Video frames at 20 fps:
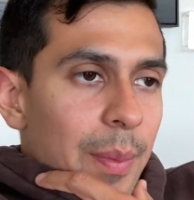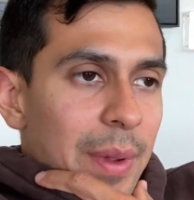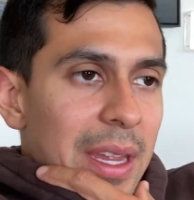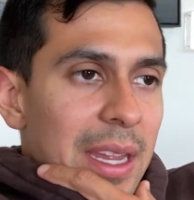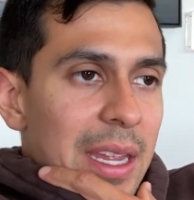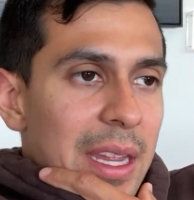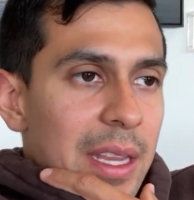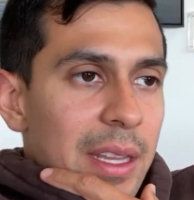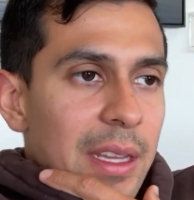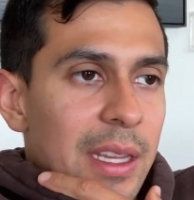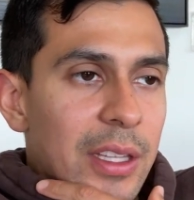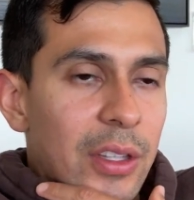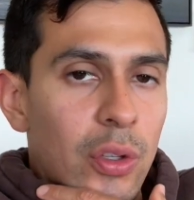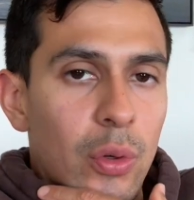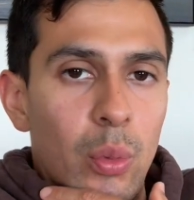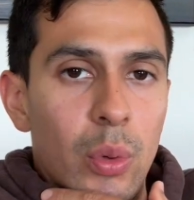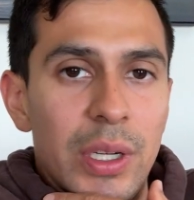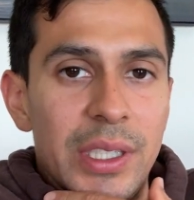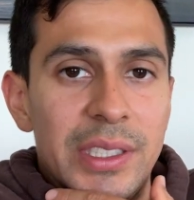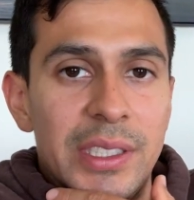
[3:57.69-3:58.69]
into
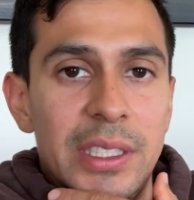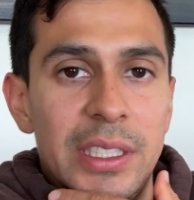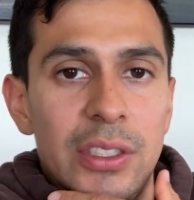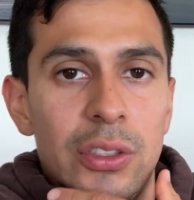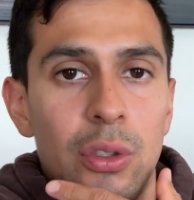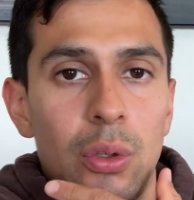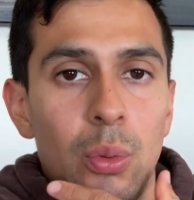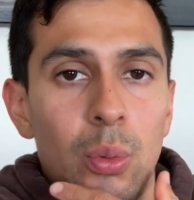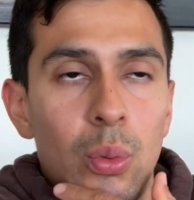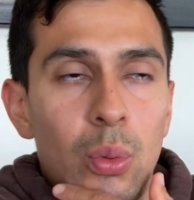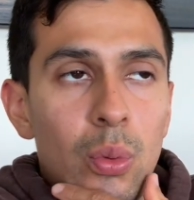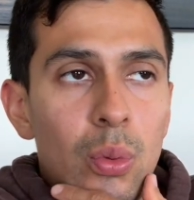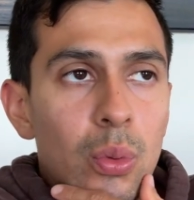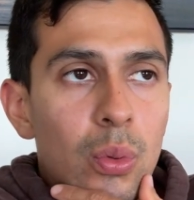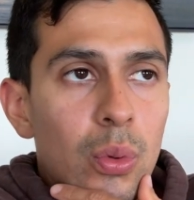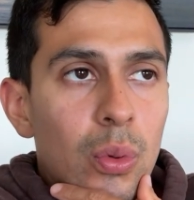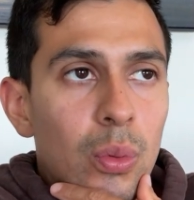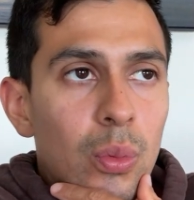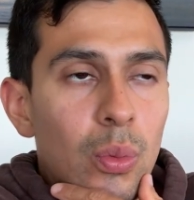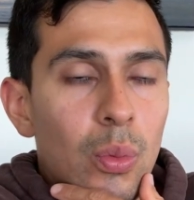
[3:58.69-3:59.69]

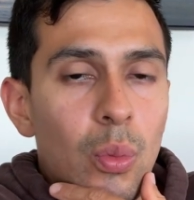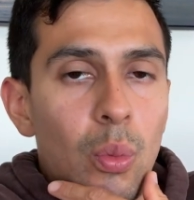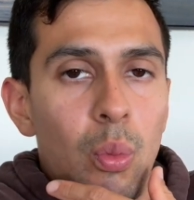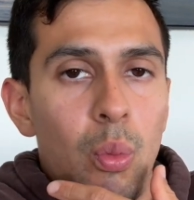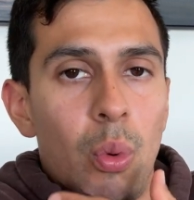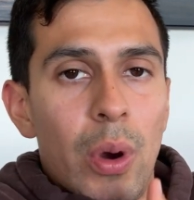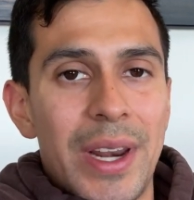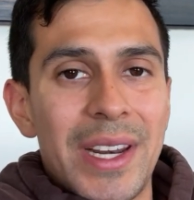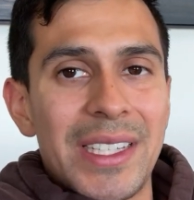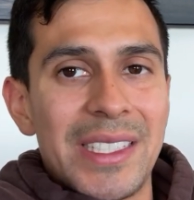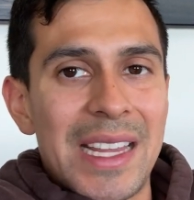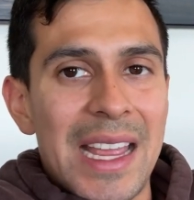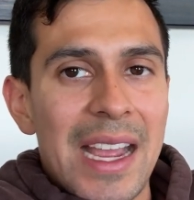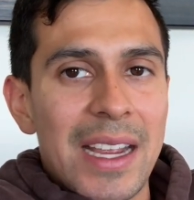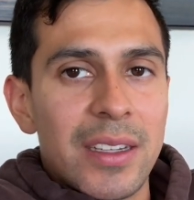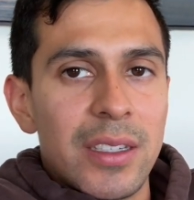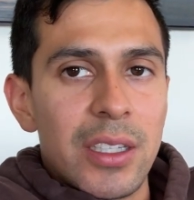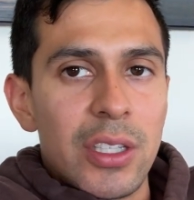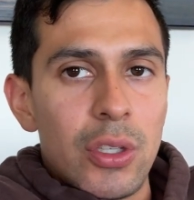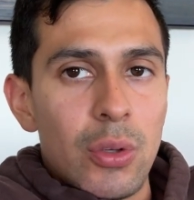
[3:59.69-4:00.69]
what
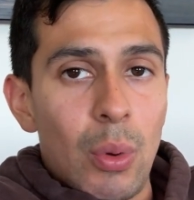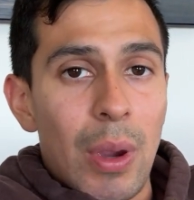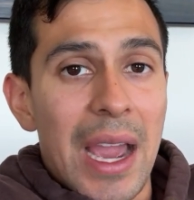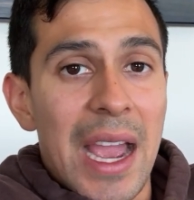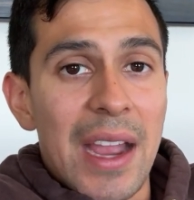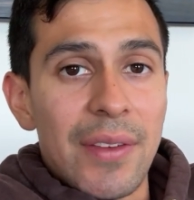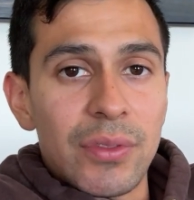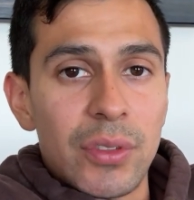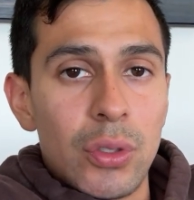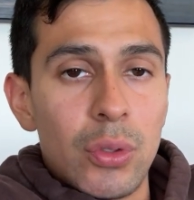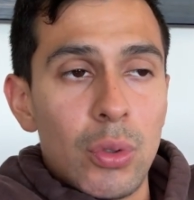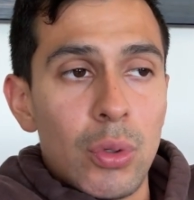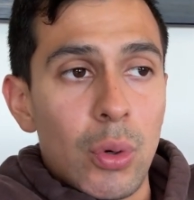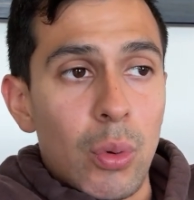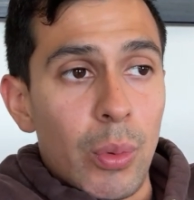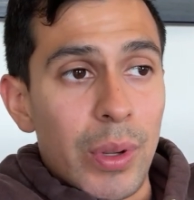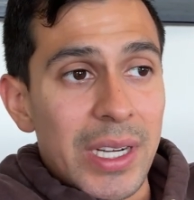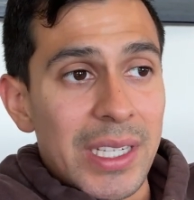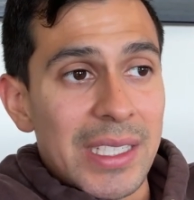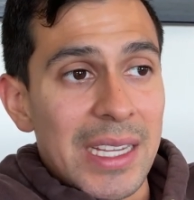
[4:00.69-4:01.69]
exactly you have to do or
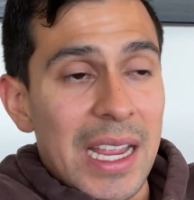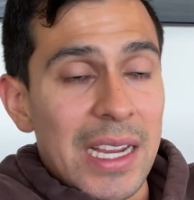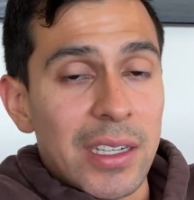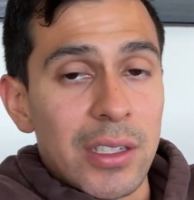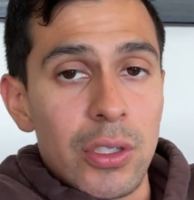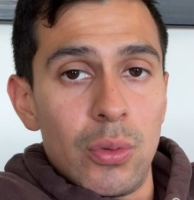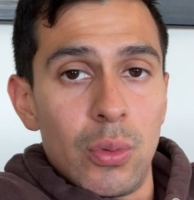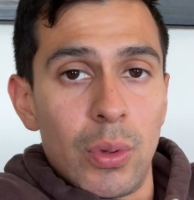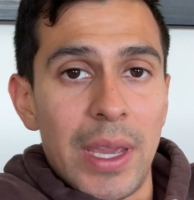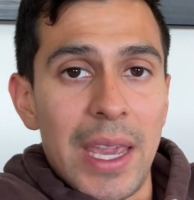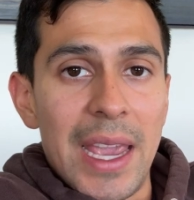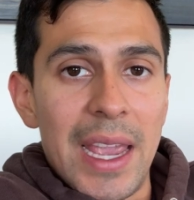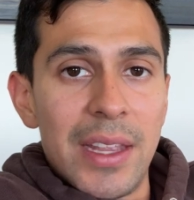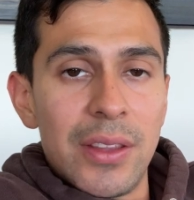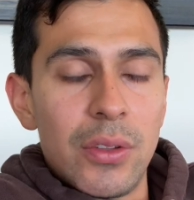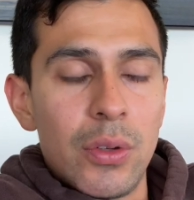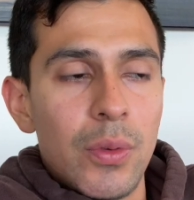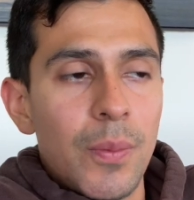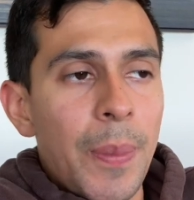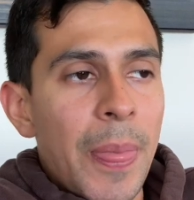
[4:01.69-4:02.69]
what exactly can
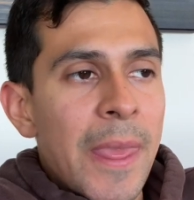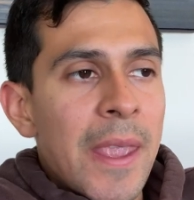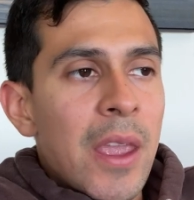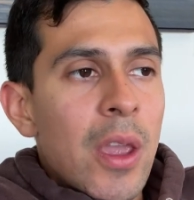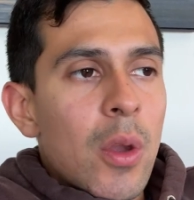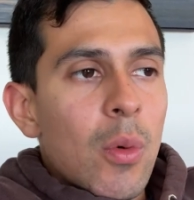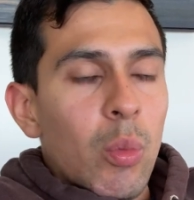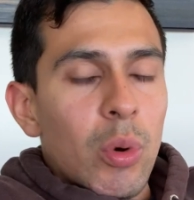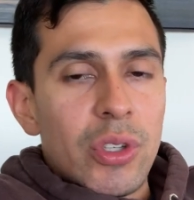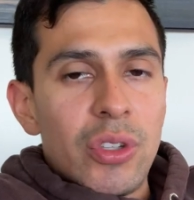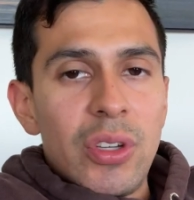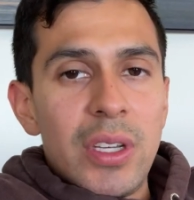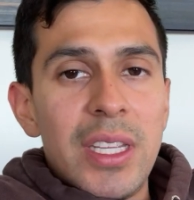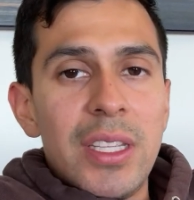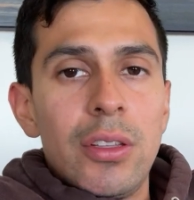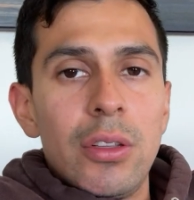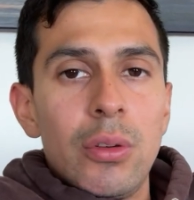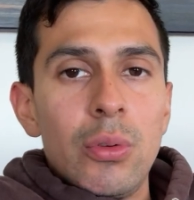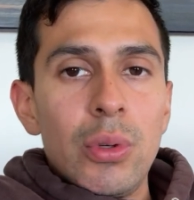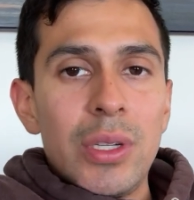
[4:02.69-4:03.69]
do, what you need
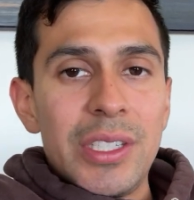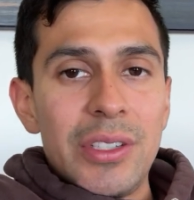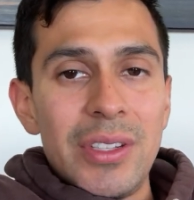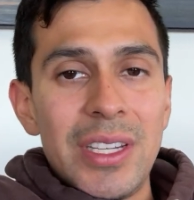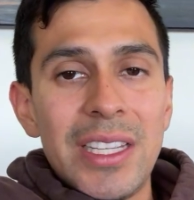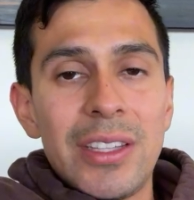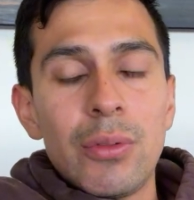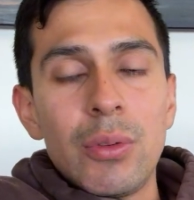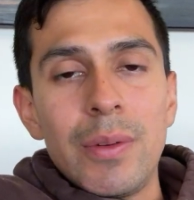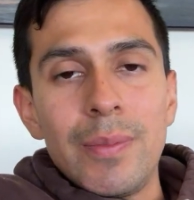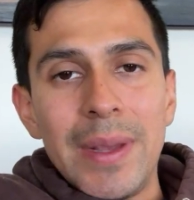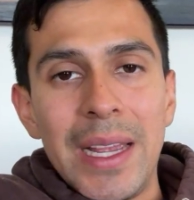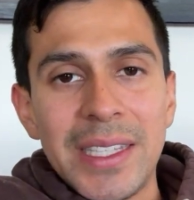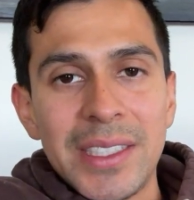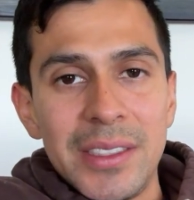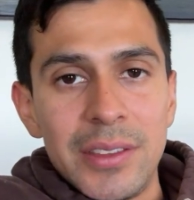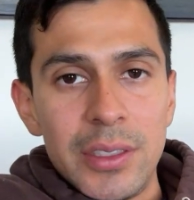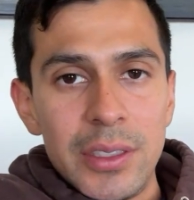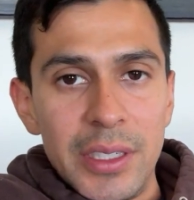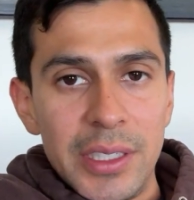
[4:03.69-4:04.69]
to do is you need to invest
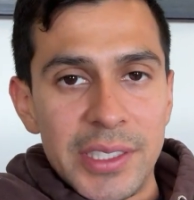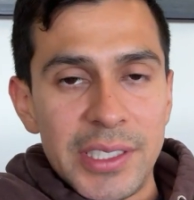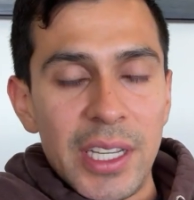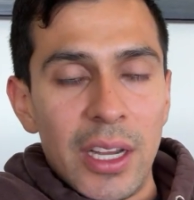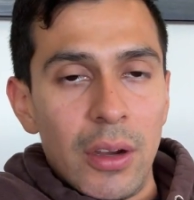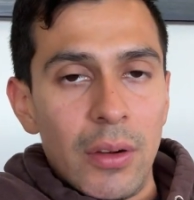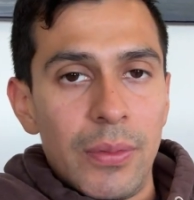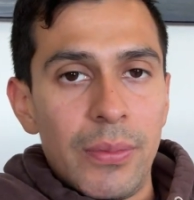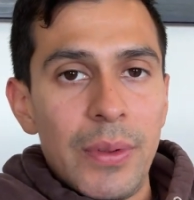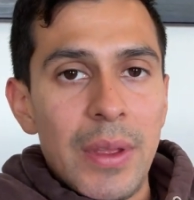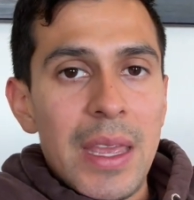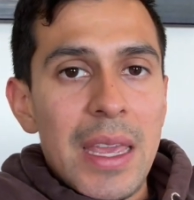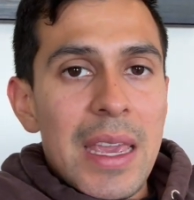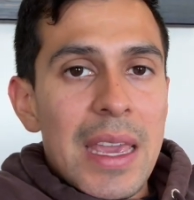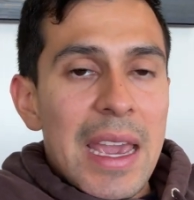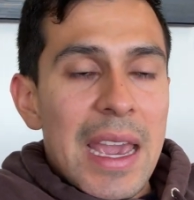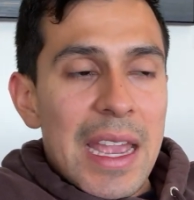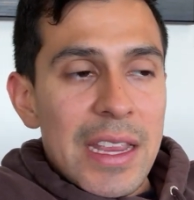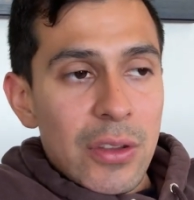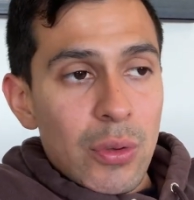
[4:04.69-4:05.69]
into yourself,
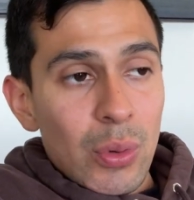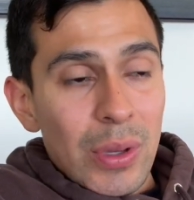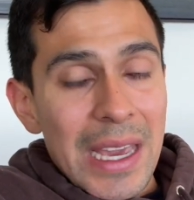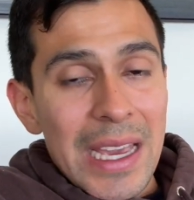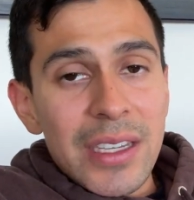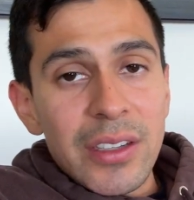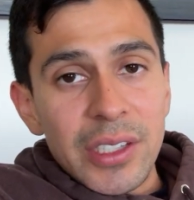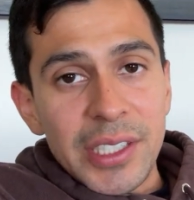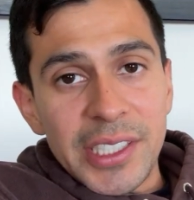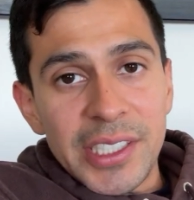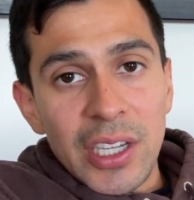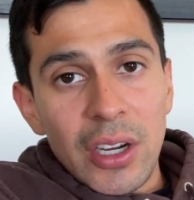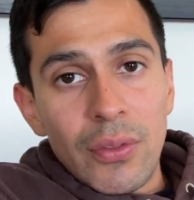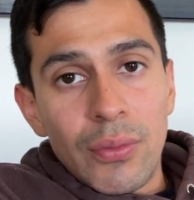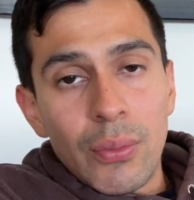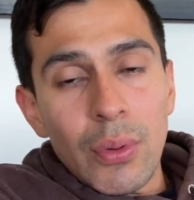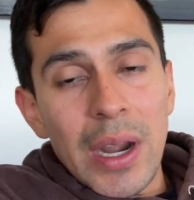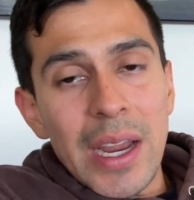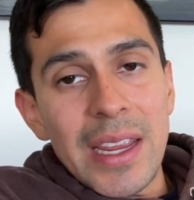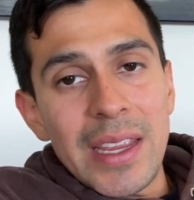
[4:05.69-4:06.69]
and you get yourself
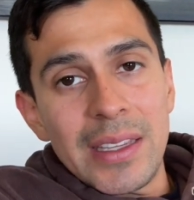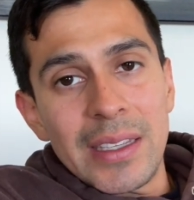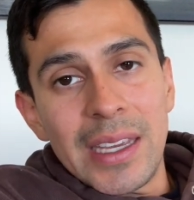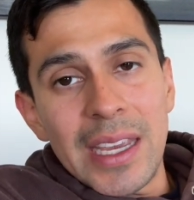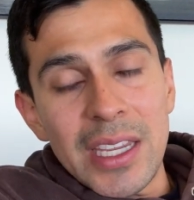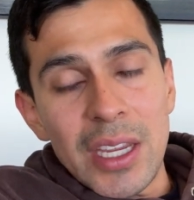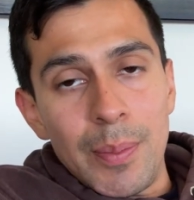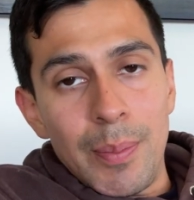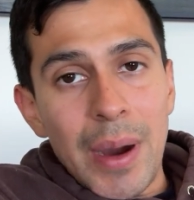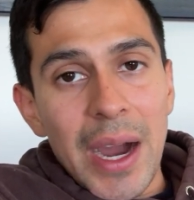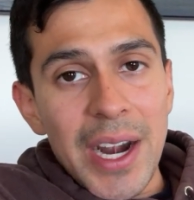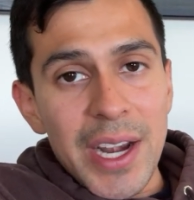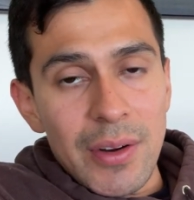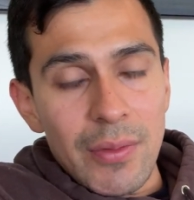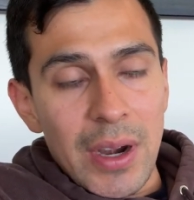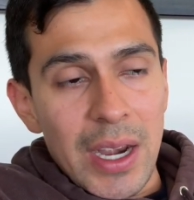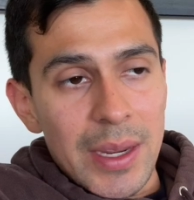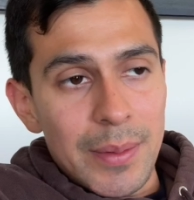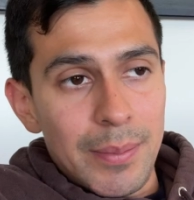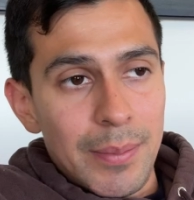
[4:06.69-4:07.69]
right and you get your body
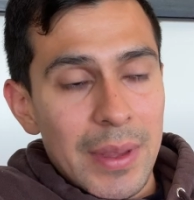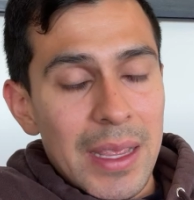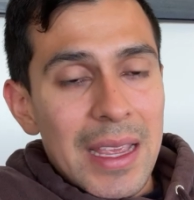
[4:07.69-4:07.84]
right.